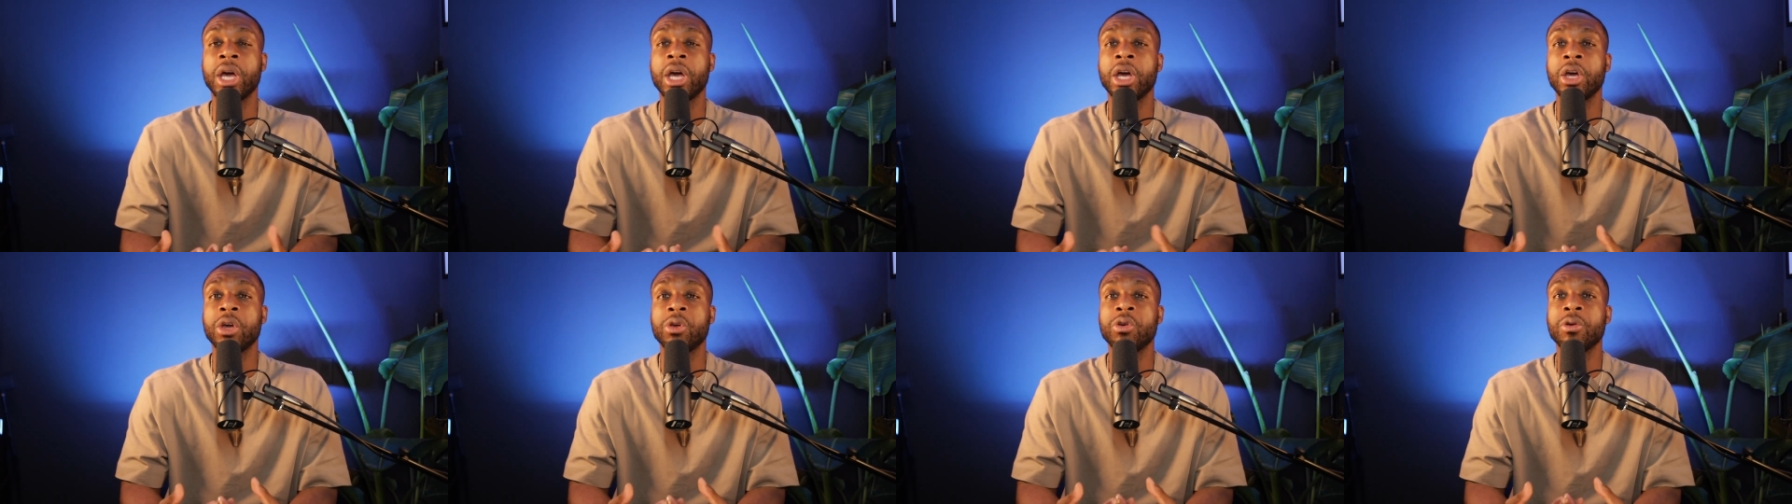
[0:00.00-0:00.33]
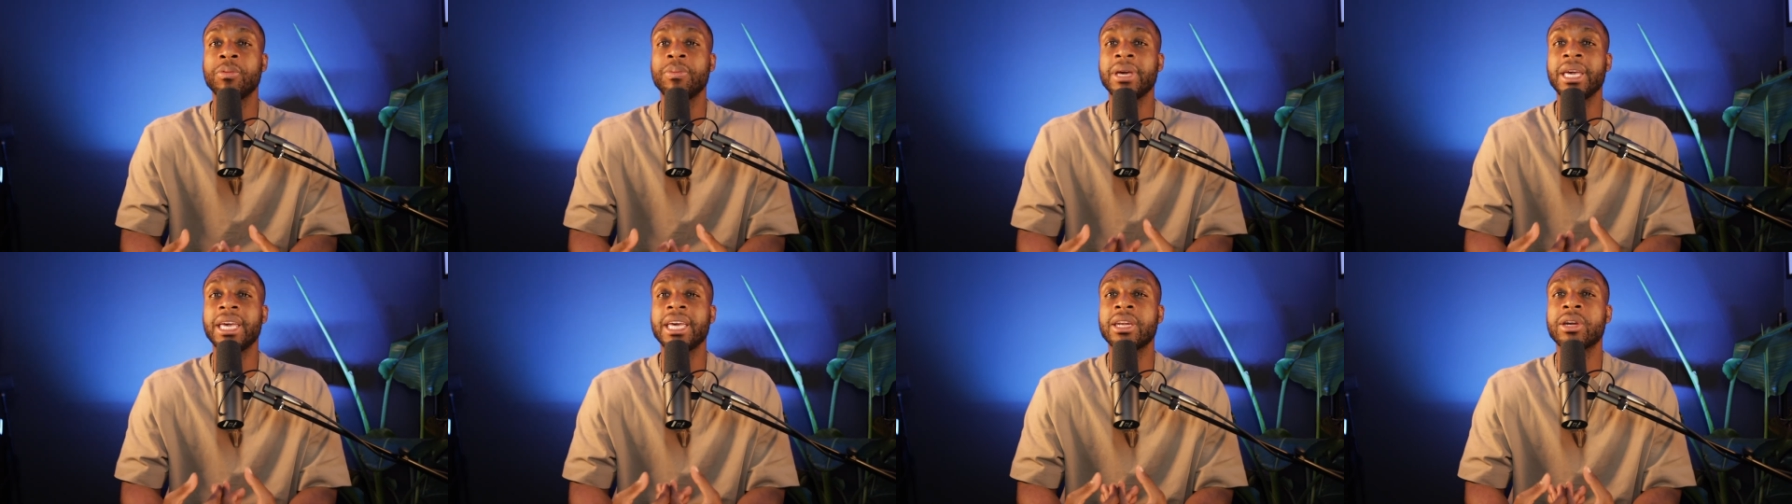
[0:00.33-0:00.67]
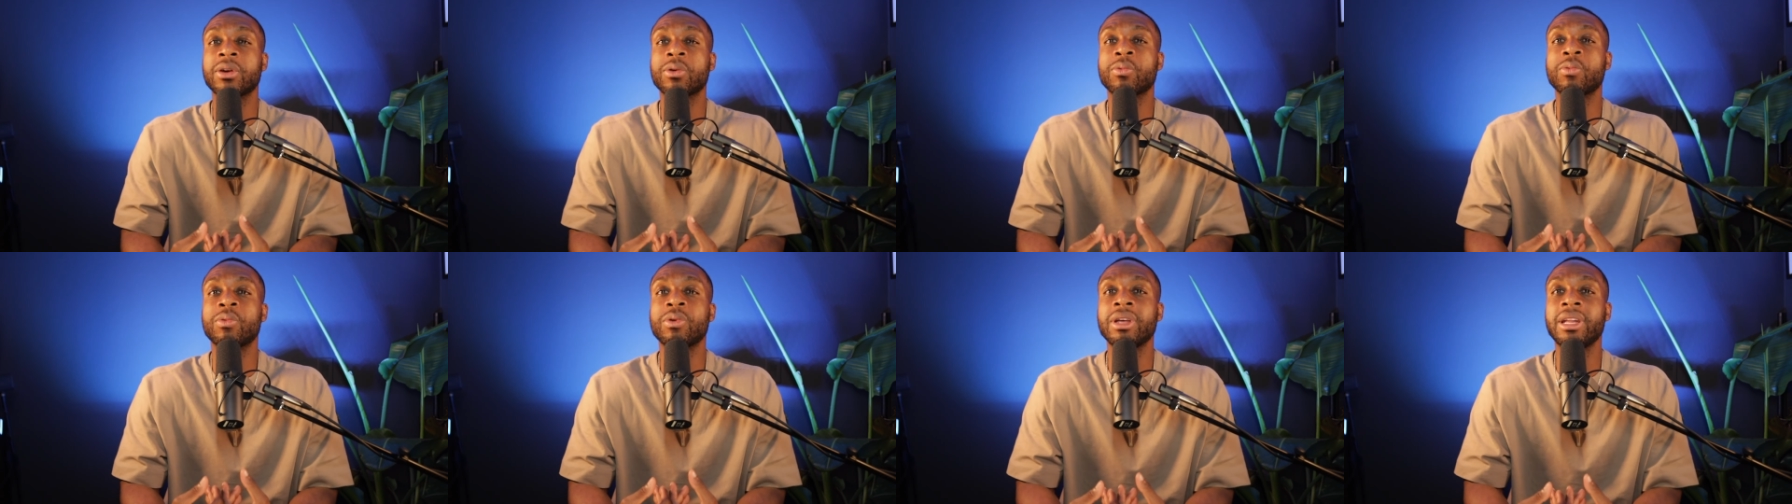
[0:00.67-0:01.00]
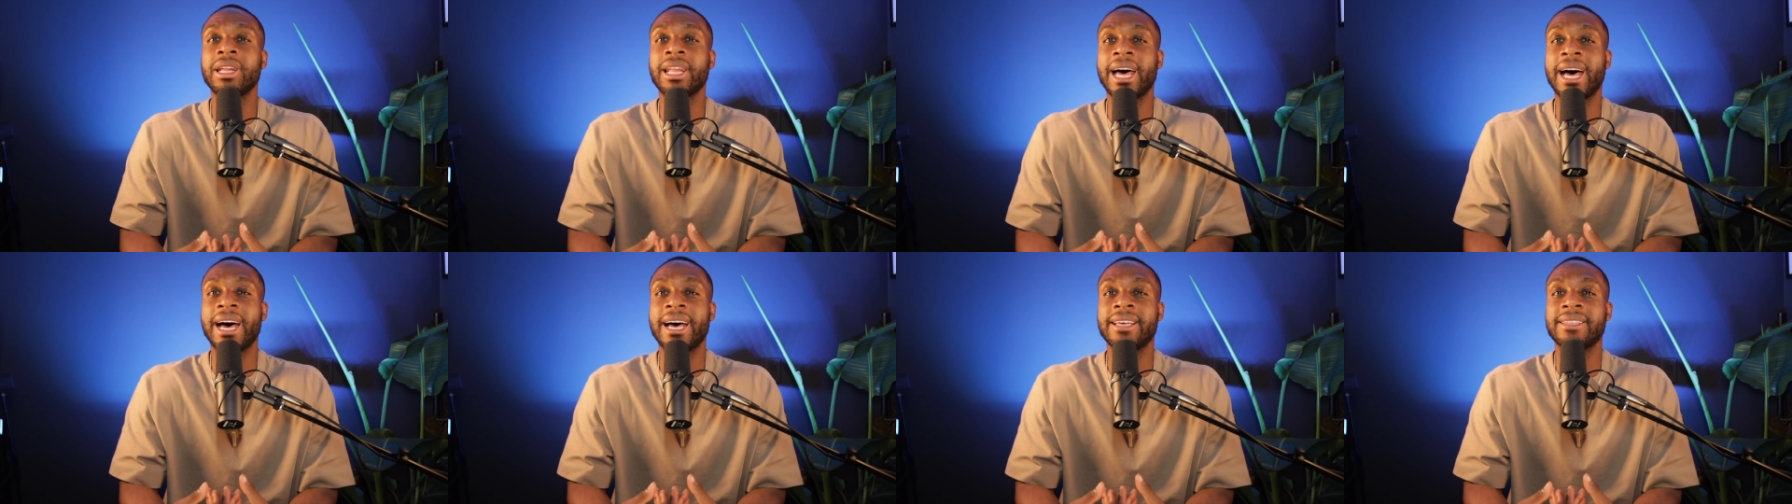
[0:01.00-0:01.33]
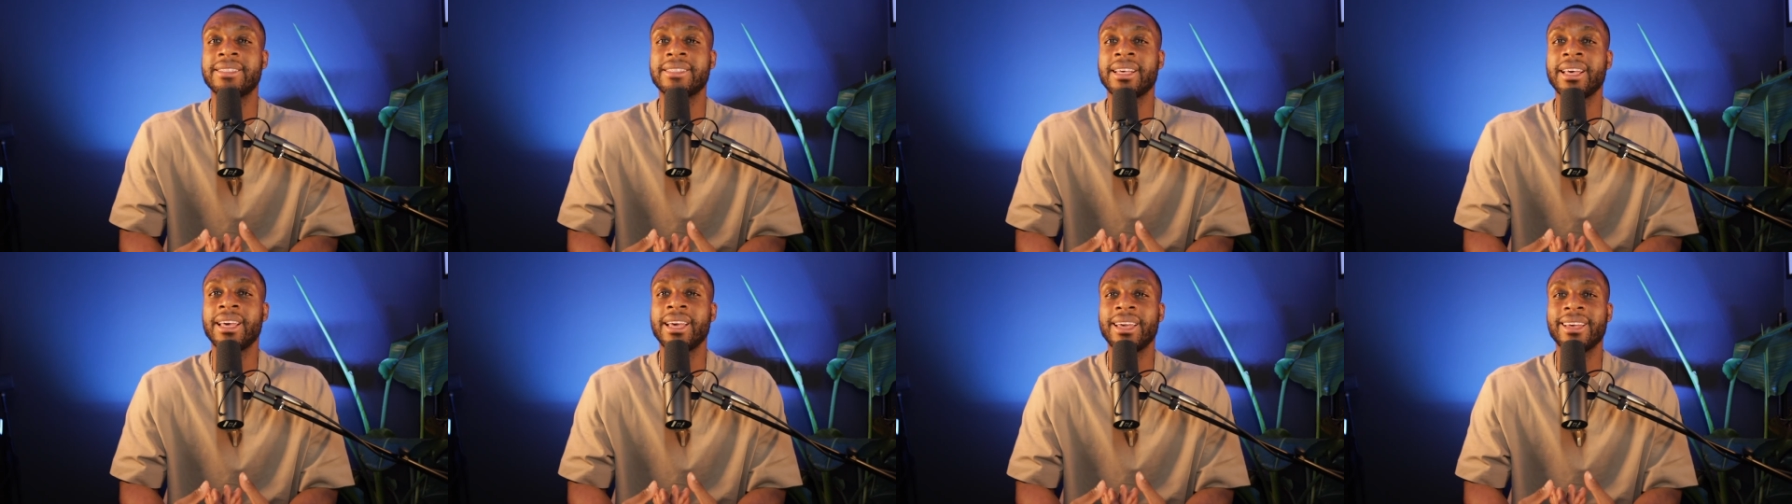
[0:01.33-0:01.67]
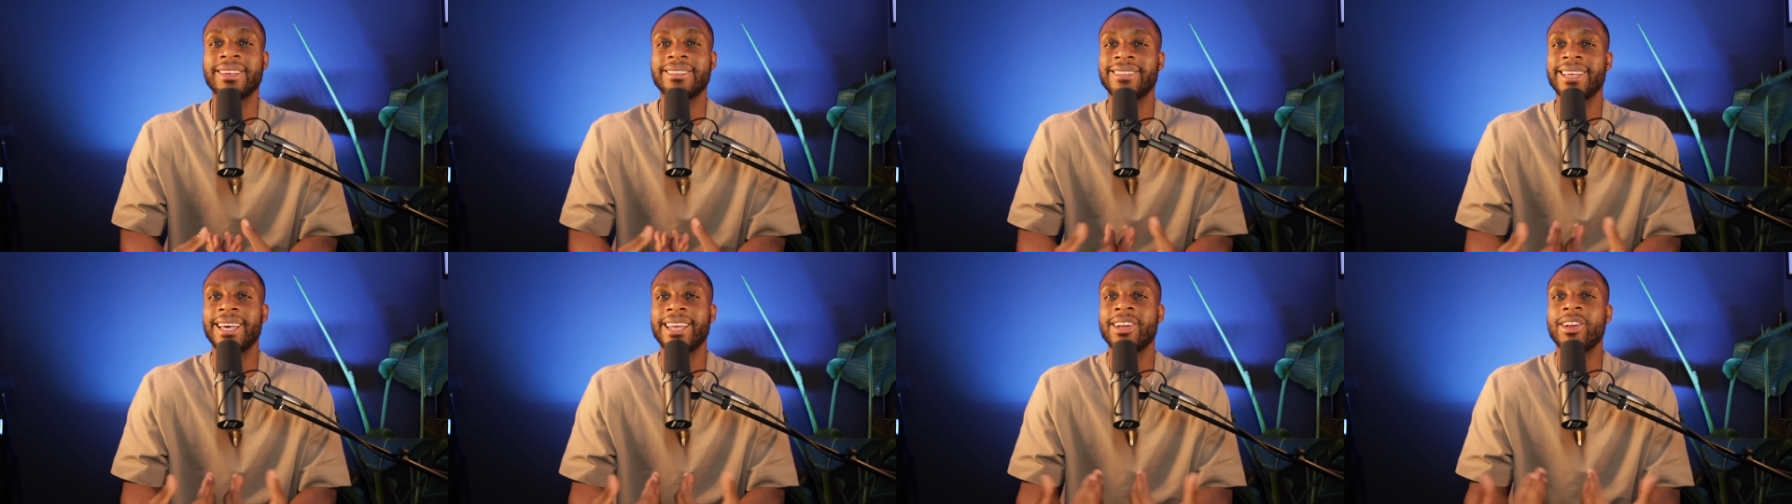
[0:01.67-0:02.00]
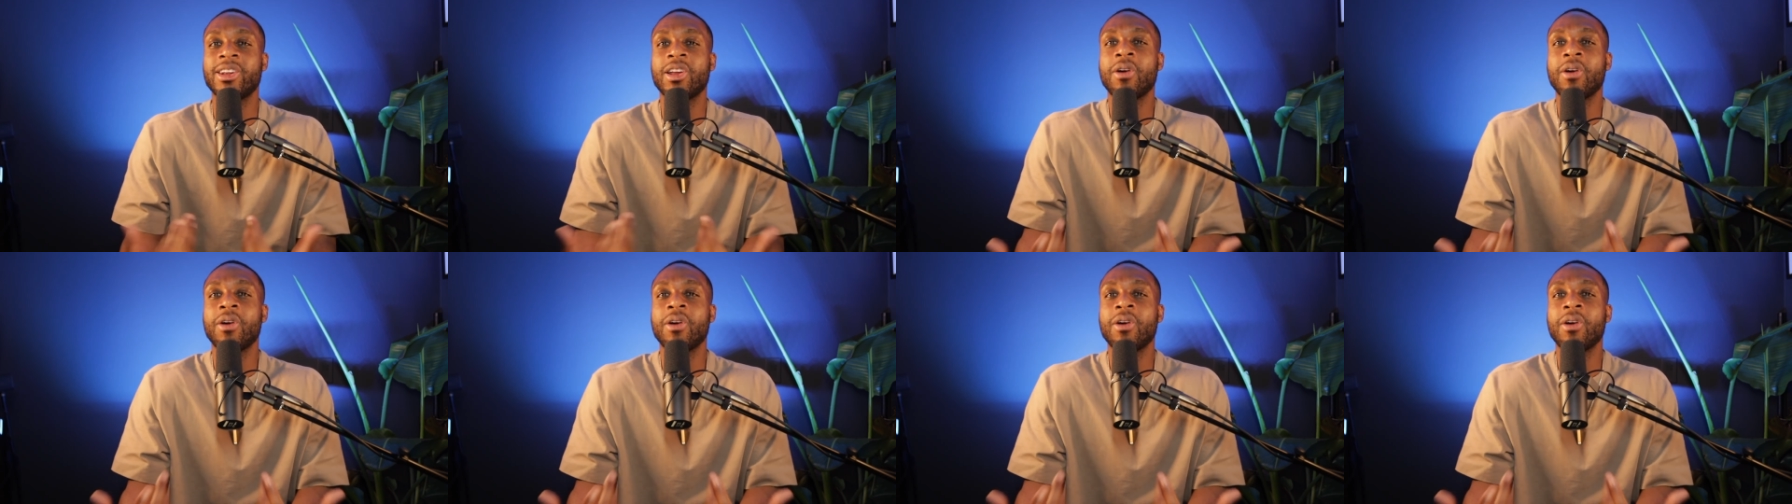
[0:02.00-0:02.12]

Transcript: you'll begin to realize is that